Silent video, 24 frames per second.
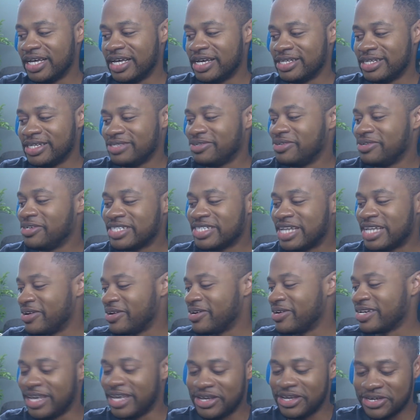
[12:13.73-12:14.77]
so I was like,
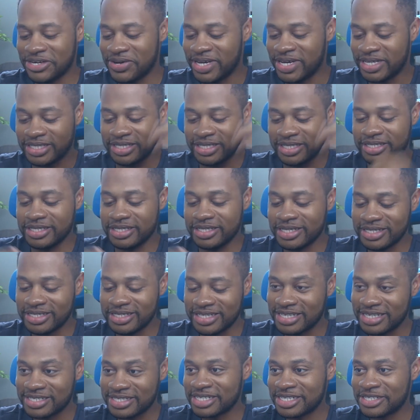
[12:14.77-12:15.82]
okay, you know what?
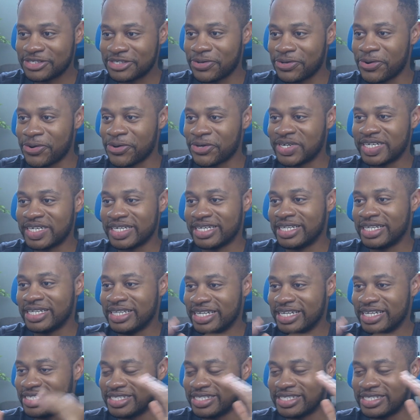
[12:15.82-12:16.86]
Lessons learned.
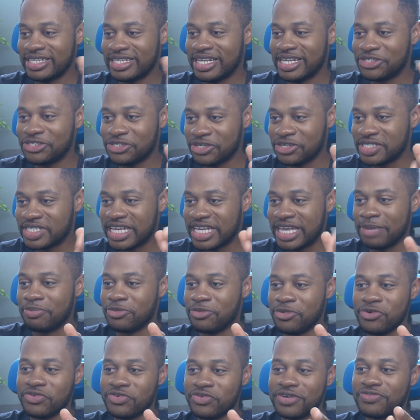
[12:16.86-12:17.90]
Let's let's just keep
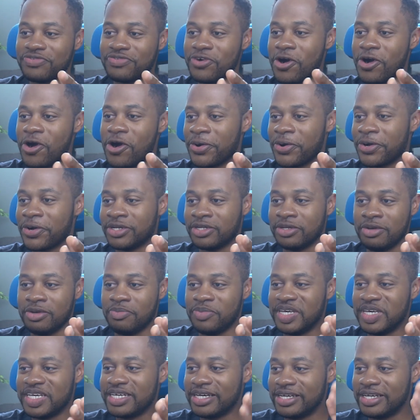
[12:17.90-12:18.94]
moving forward
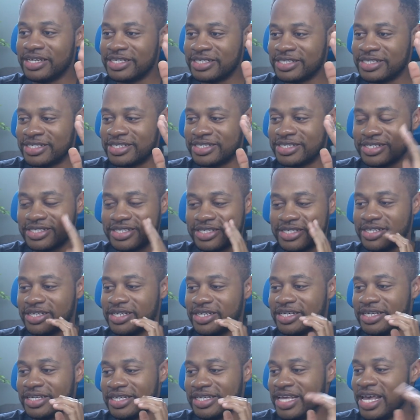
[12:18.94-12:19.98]
because
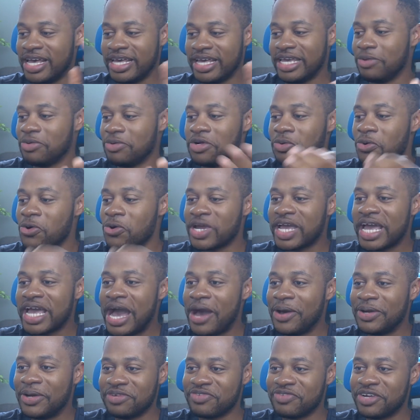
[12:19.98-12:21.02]
yeah, it will work
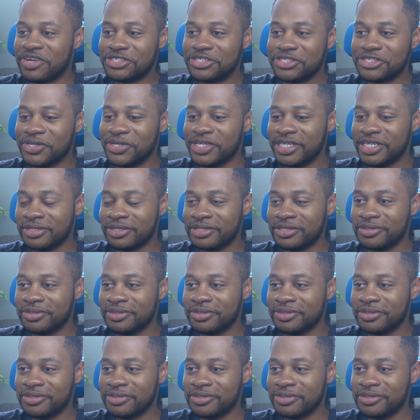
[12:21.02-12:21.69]
out eventually.